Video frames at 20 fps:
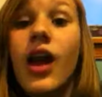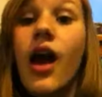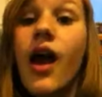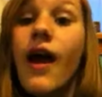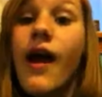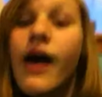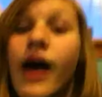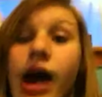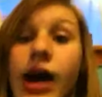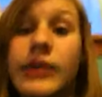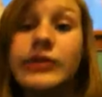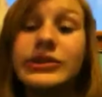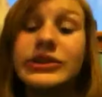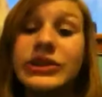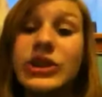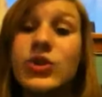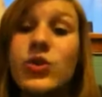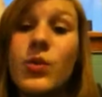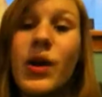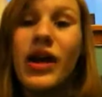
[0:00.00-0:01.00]
I will see
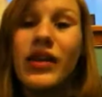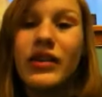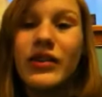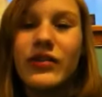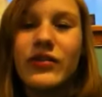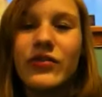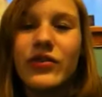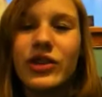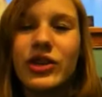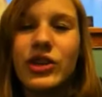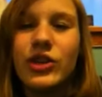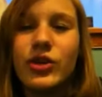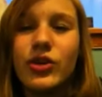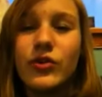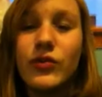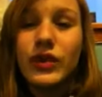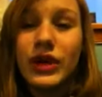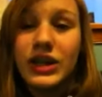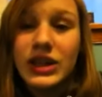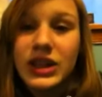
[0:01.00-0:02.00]
you in my 11th video if
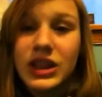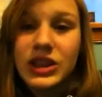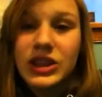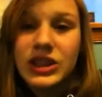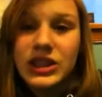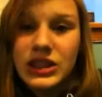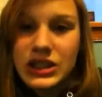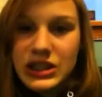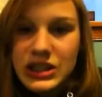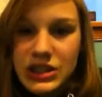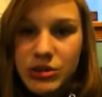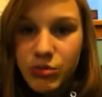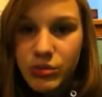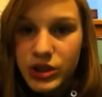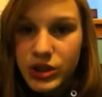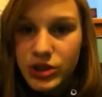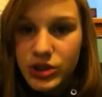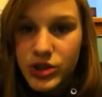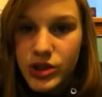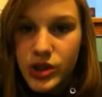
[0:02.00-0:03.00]
I can think of something
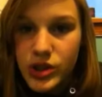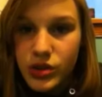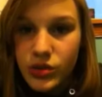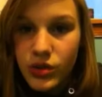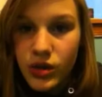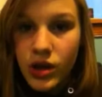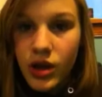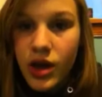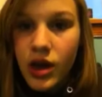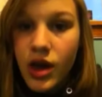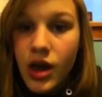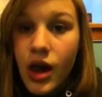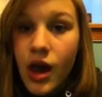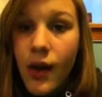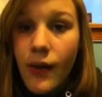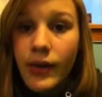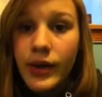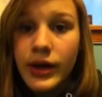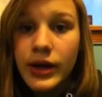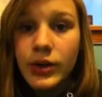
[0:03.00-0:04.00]
to do.
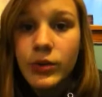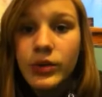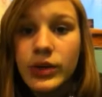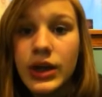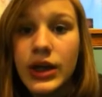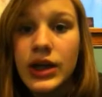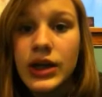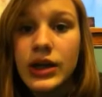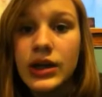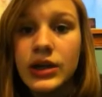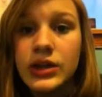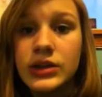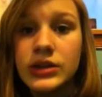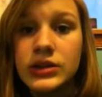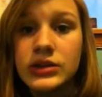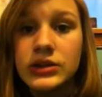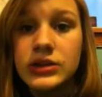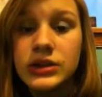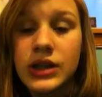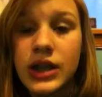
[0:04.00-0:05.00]
Okay, what I
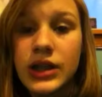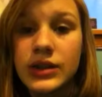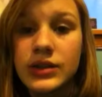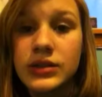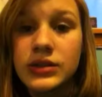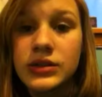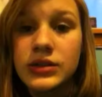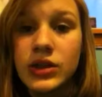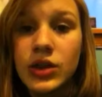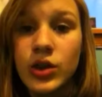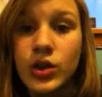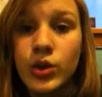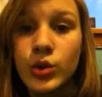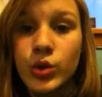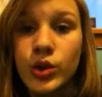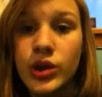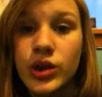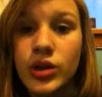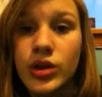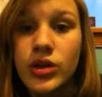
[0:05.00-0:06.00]
said
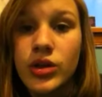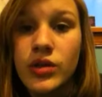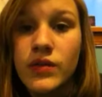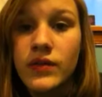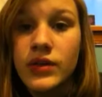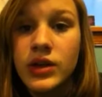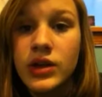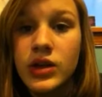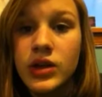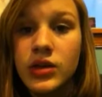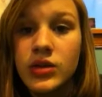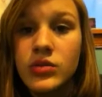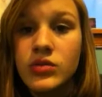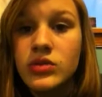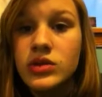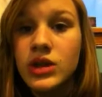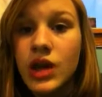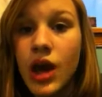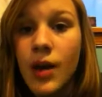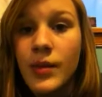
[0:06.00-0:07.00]
earlier in the videos,
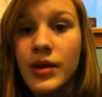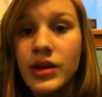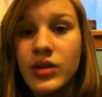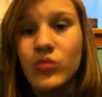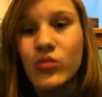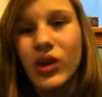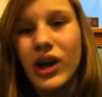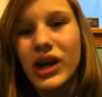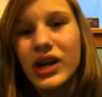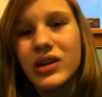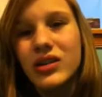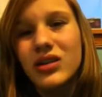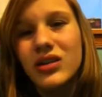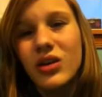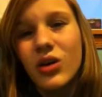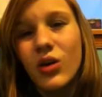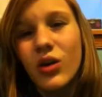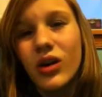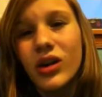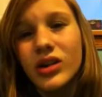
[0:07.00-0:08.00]
comment and rate
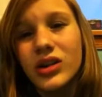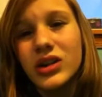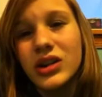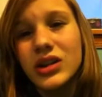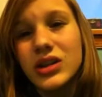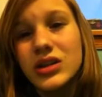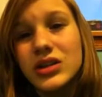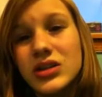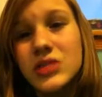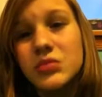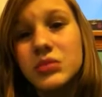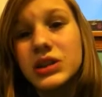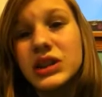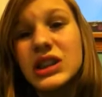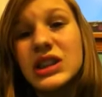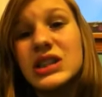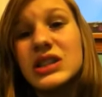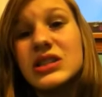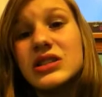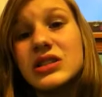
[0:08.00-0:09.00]
on these,
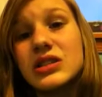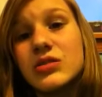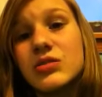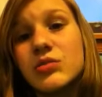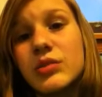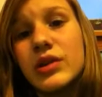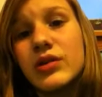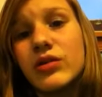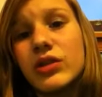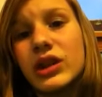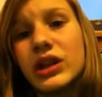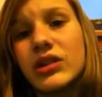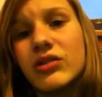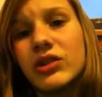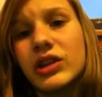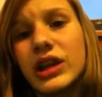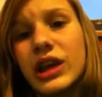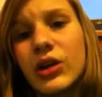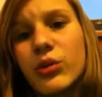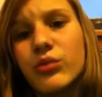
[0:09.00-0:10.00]
please. It would be really, really
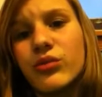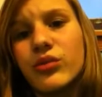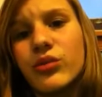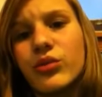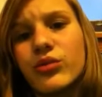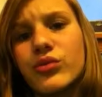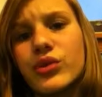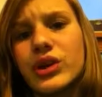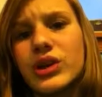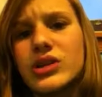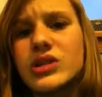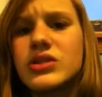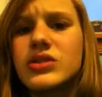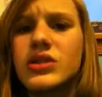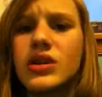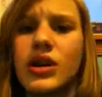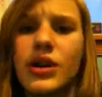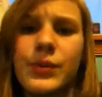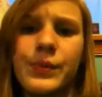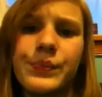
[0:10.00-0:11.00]
helpful if you guys
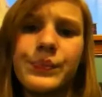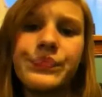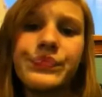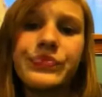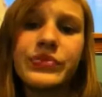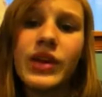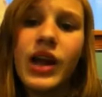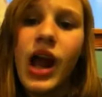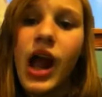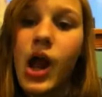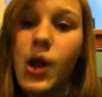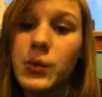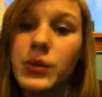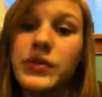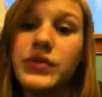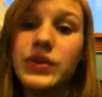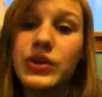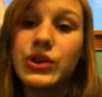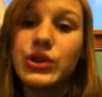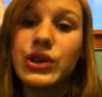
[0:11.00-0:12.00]
um, help me
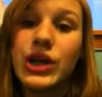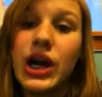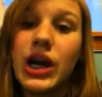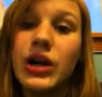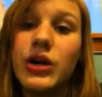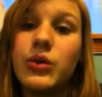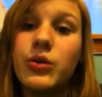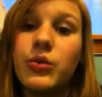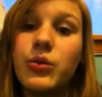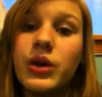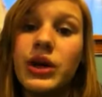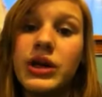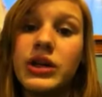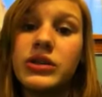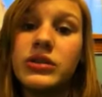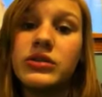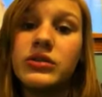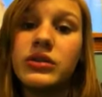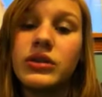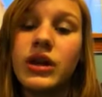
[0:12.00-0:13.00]
figure out what
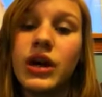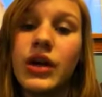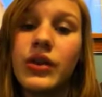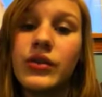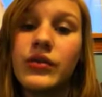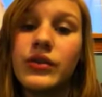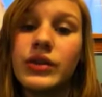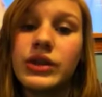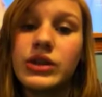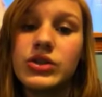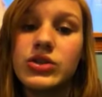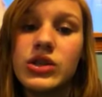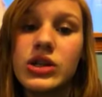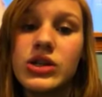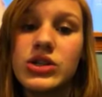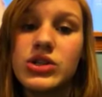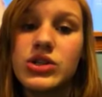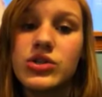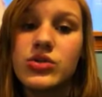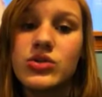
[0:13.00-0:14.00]
other videos I
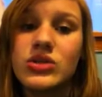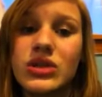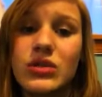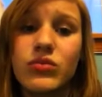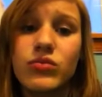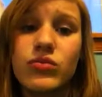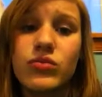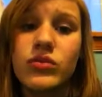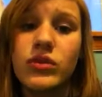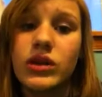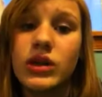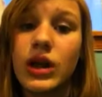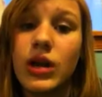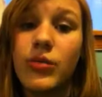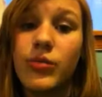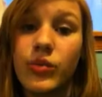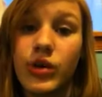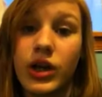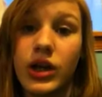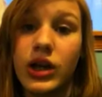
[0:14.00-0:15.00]
should do because I'm, I'm
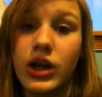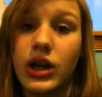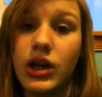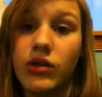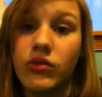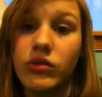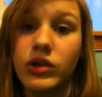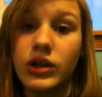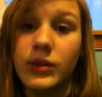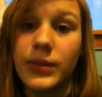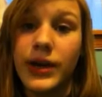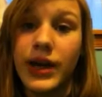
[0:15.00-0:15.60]
running out really bad.